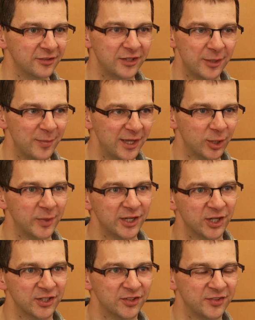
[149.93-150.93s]
They may or may
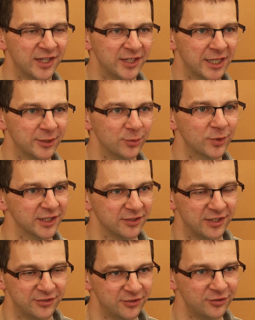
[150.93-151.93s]
not understand how it
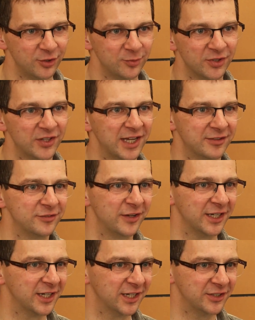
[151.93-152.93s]
works. Let's assume that they have a
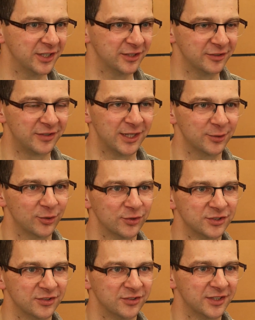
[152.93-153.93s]
vague idea of how an
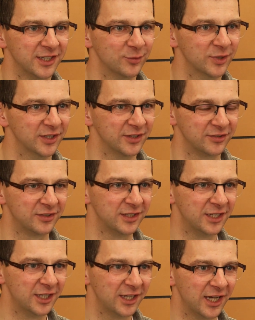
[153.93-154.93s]
auction site works.
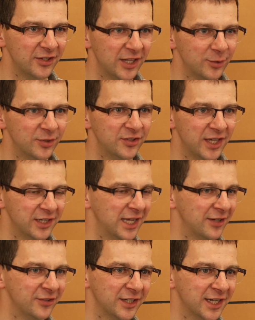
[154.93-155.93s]
And they would then
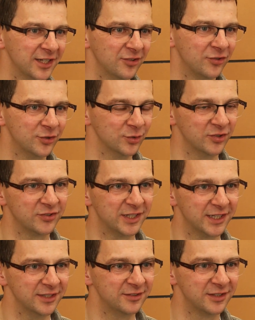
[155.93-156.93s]
navigate through the
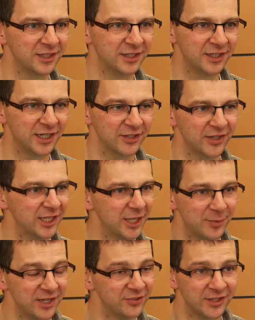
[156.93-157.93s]
site, and then they
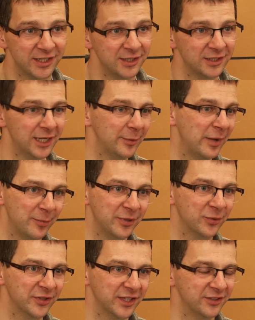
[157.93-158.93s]
may say, yeah, I'm
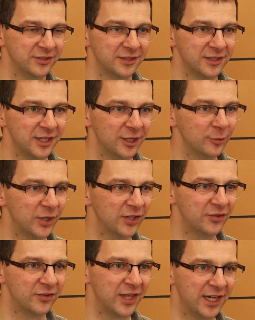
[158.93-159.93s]
happy with it.
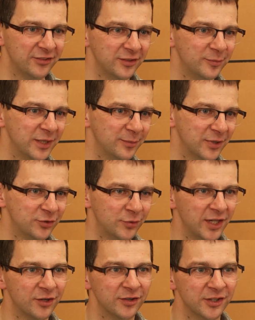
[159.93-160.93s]
But there hasn't been much
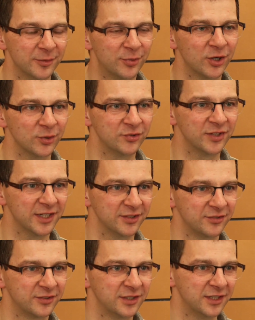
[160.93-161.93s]
rigor in the
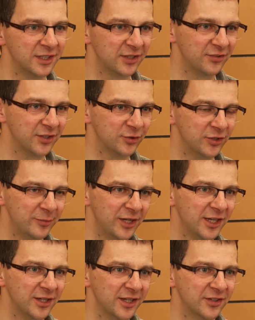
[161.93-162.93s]
process. So
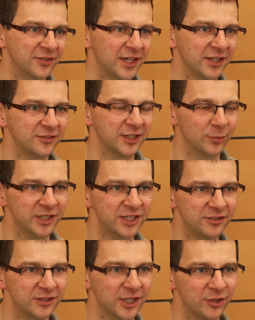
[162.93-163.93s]
typically in testing, we
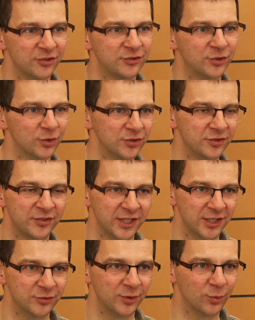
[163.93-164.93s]
need to know the sort of
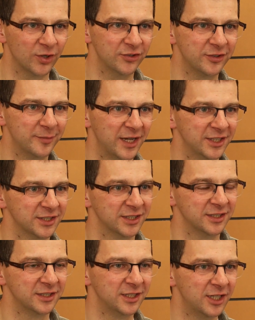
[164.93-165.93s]
things we want to
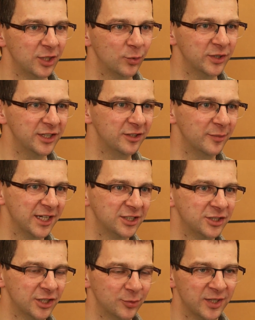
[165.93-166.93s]
measure. We need to make
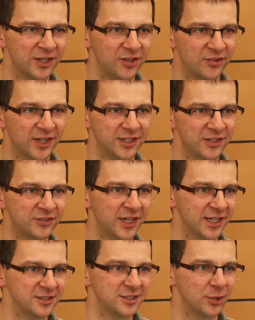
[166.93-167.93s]
sure that we can design the
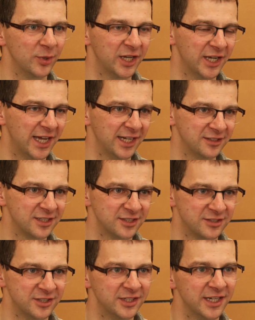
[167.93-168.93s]
test so we can
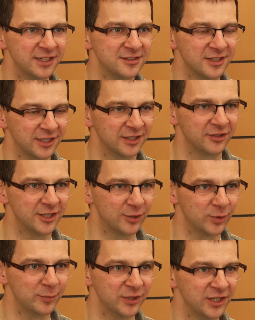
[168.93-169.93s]
access the data that
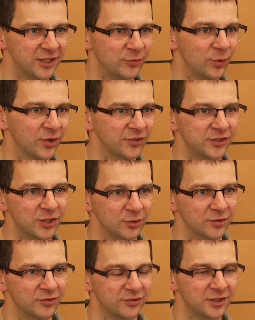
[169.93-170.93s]
we believe we want to
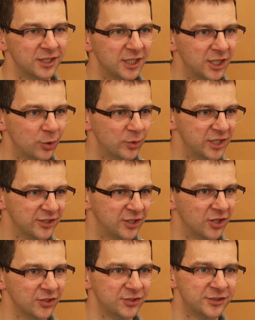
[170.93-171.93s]
use. We need to
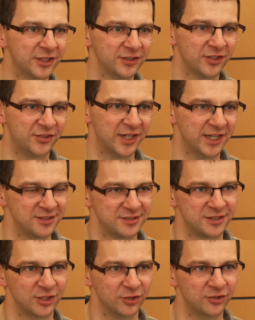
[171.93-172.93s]
construct the test
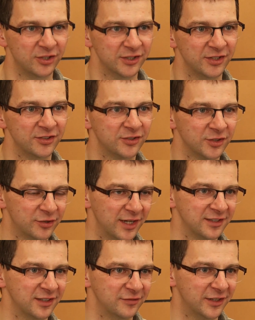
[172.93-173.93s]
so that it's the
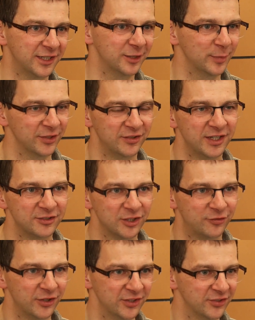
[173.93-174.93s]
correct environment. So
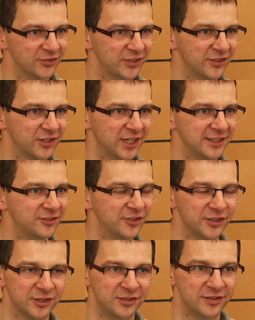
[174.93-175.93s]
for instance, it's connected
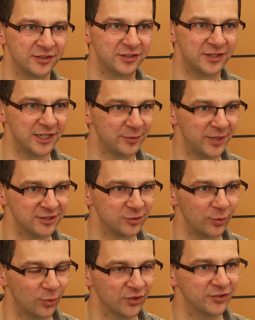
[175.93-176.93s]
to the database that
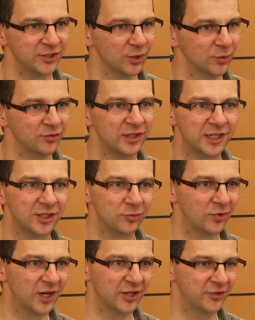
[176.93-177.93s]
we want to use
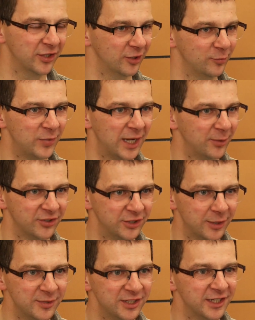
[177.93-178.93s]
rather than perhaps a
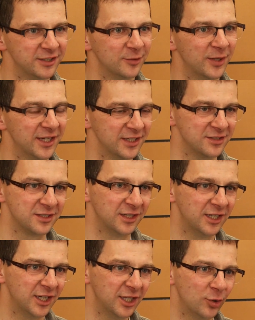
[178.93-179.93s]
dummy database.
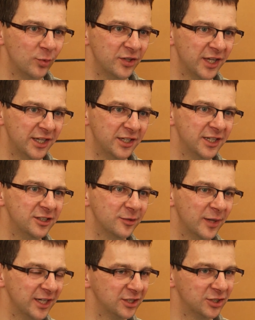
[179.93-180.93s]
We then need to
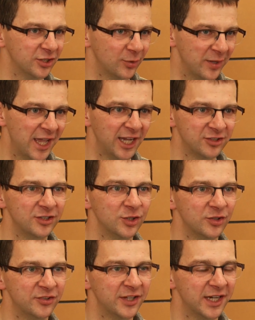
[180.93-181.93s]
make sure that when we
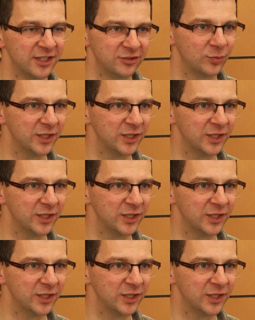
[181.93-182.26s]
execute the test,